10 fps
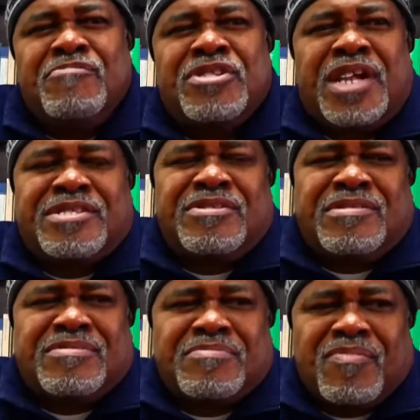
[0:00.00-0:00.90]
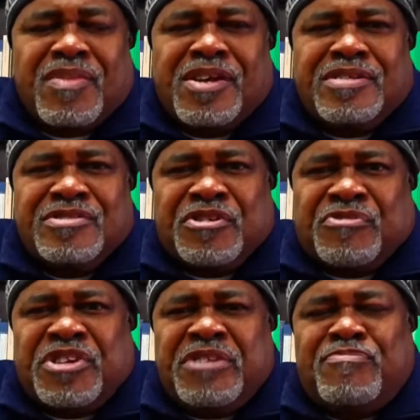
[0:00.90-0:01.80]
but like the the
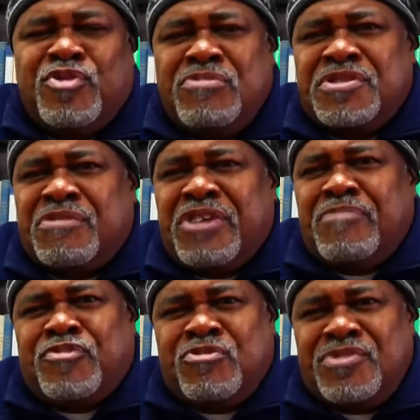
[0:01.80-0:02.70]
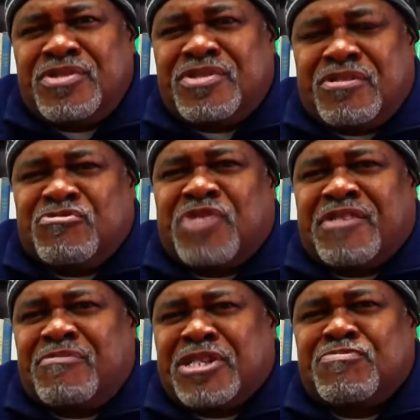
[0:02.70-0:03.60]
green Pumas and the red Pumas, those are
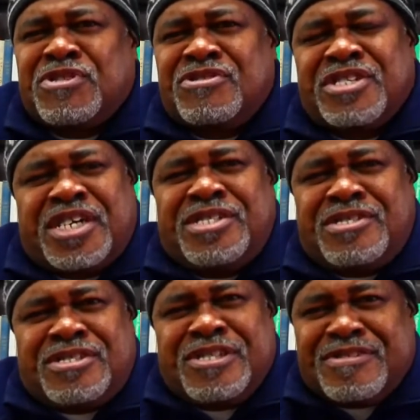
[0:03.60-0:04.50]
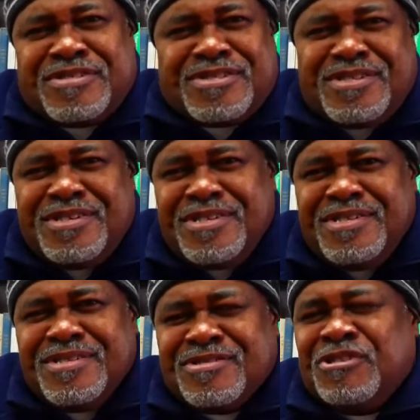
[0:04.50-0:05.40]
like my special occasion sneakers.
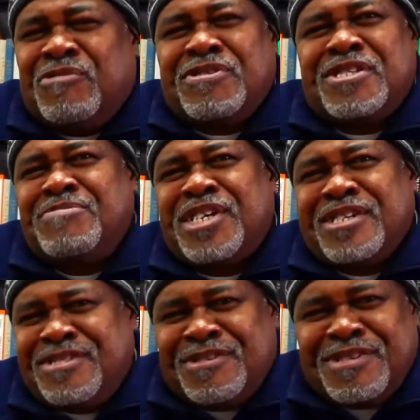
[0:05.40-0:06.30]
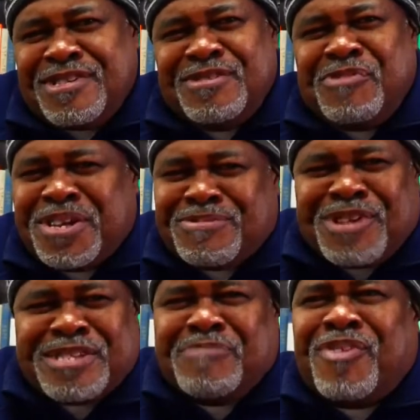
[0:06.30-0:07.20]
You don't want them to get dirty. You wear them
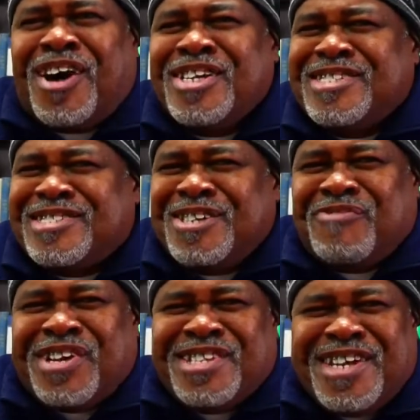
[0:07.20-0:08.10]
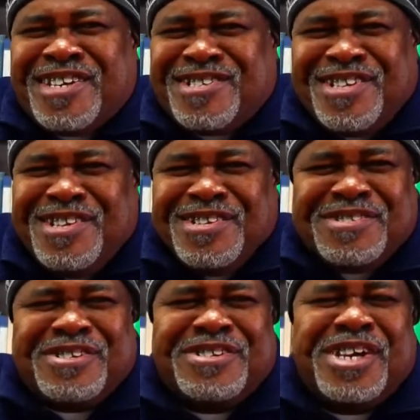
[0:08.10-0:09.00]
sure. like to parties and stuff like that. Other
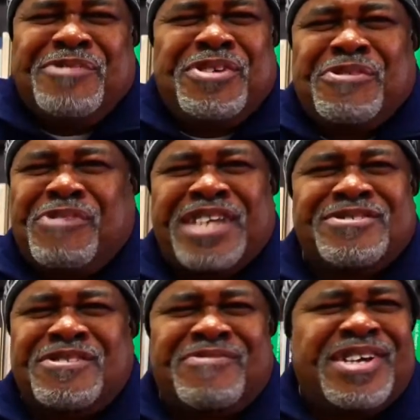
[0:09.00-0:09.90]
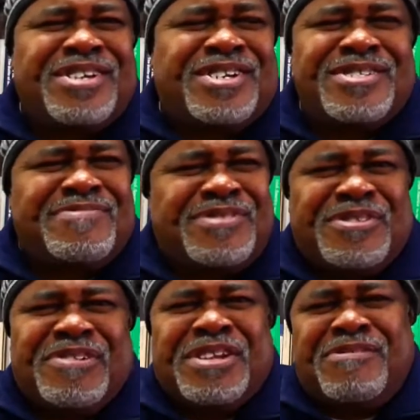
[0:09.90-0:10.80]
than that, you wear the whites or the regular colors,
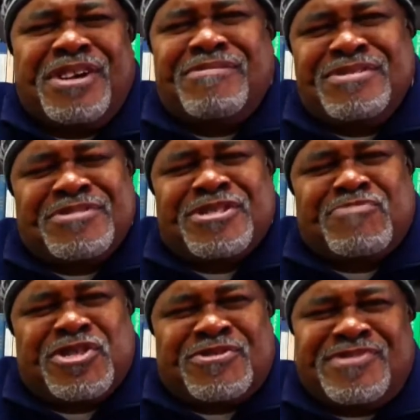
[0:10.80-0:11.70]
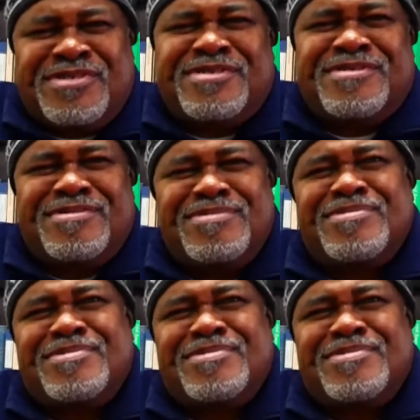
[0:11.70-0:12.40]
the green and red ones are the special ones.